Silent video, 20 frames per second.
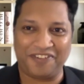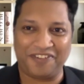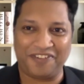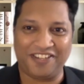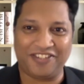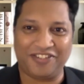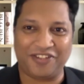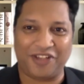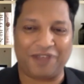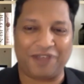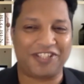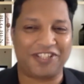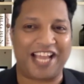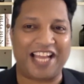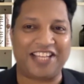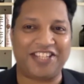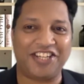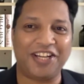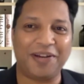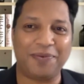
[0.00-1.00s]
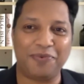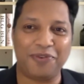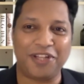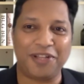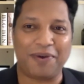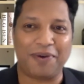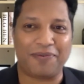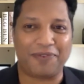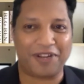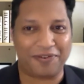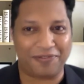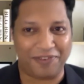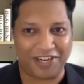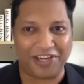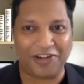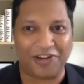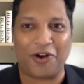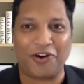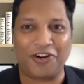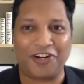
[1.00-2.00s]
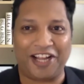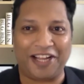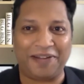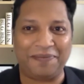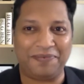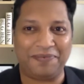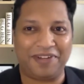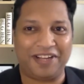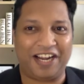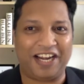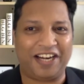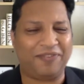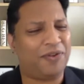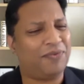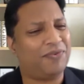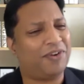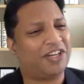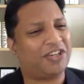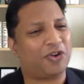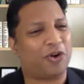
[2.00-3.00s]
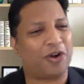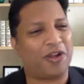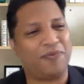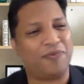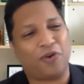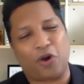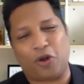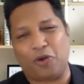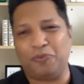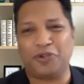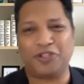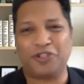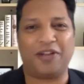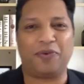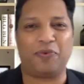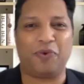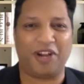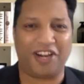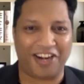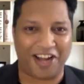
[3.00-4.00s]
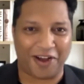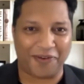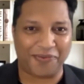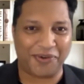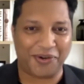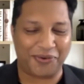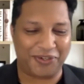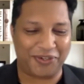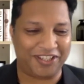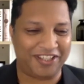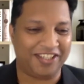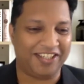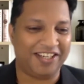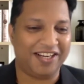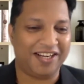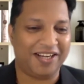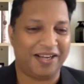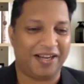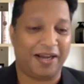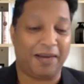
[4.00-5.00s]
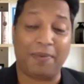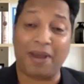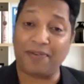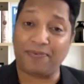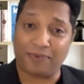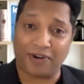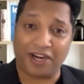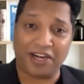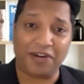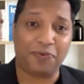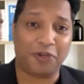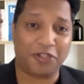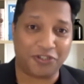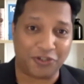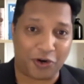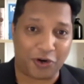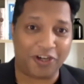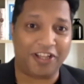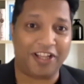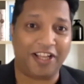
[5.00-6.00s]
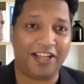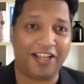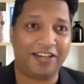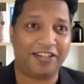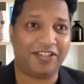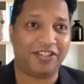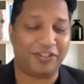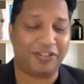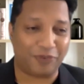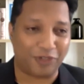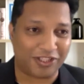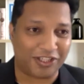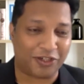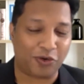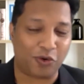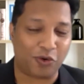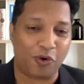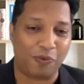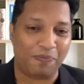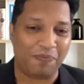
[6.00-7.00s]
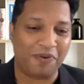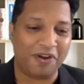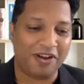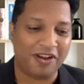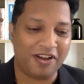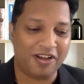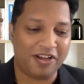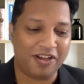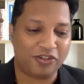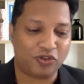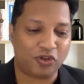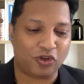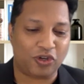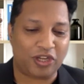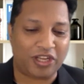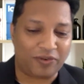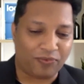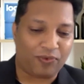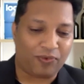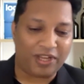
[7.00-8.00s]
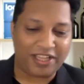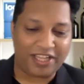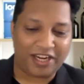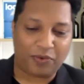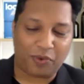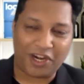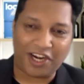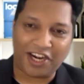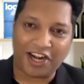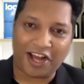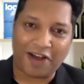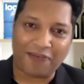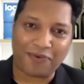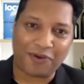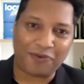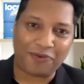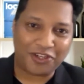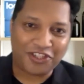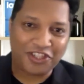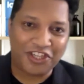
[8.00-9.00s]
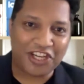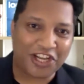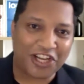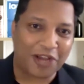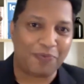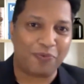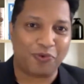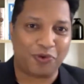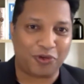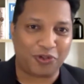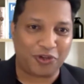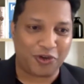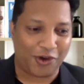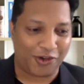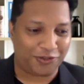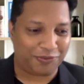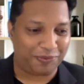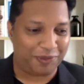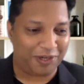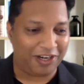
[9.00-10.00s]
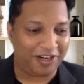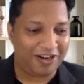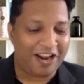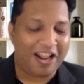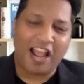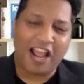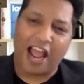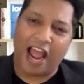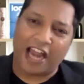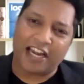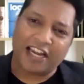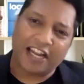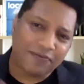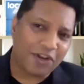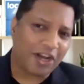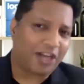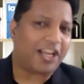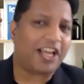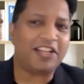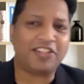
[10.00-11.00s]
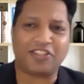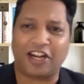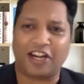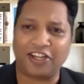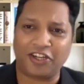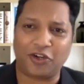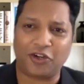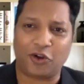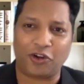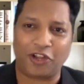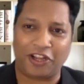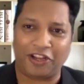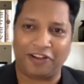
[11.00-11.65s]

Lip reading: Okay. So I was catching up with him after a very long time and we were talking for almost like 1.5 hours. My friend was not there. She was at home. So in that 1.5 hours, she came to the hospital, and then we again started talking.